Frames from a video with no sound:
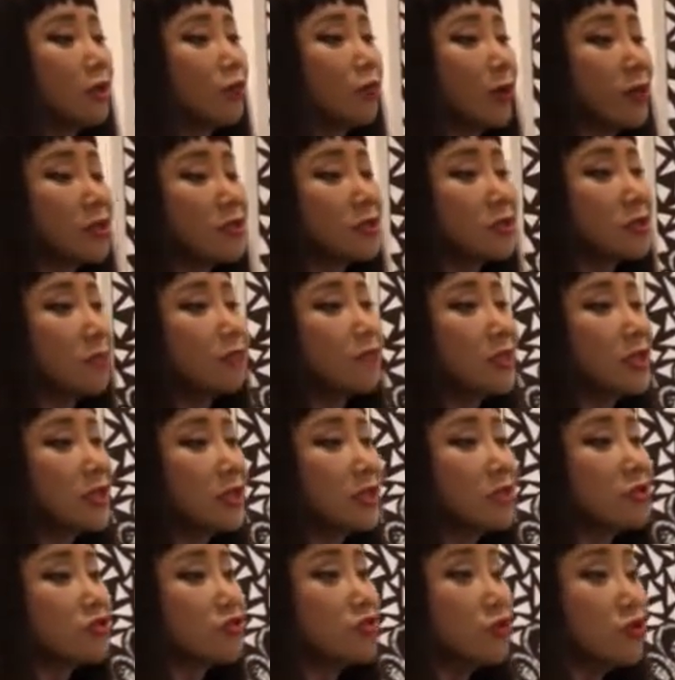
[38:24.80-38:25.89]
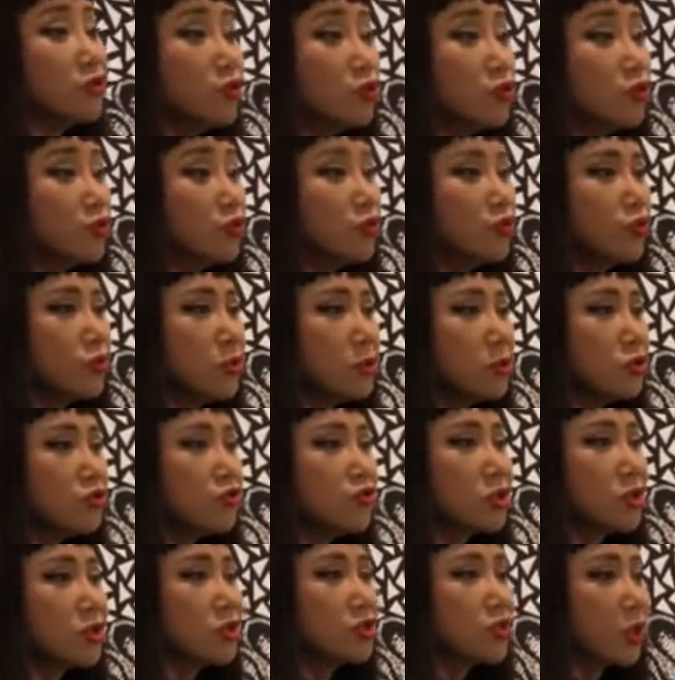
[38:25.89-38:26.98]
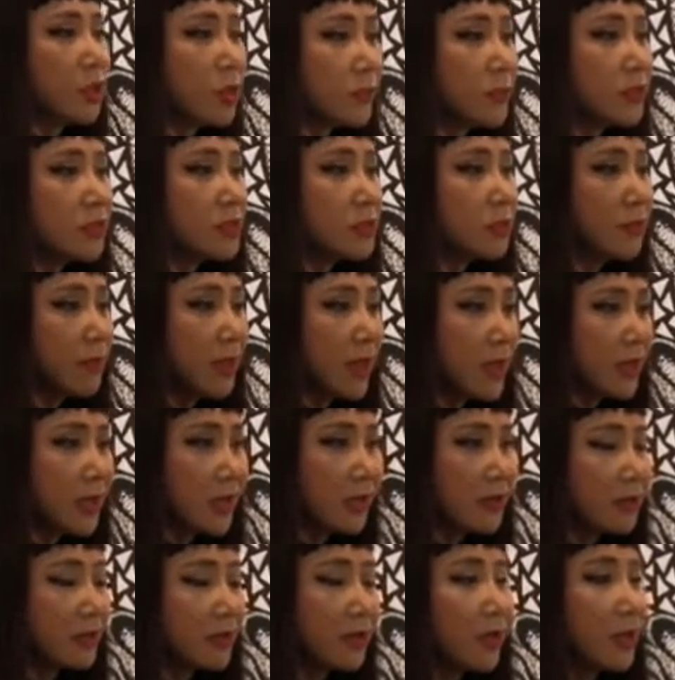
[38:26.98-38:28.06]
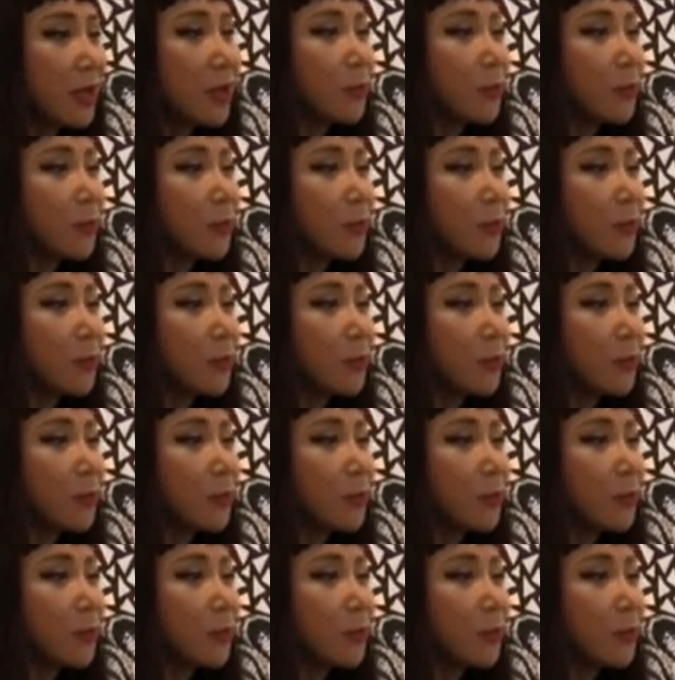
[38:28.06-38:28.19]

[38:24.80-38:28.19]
when something is new, you determine to make it.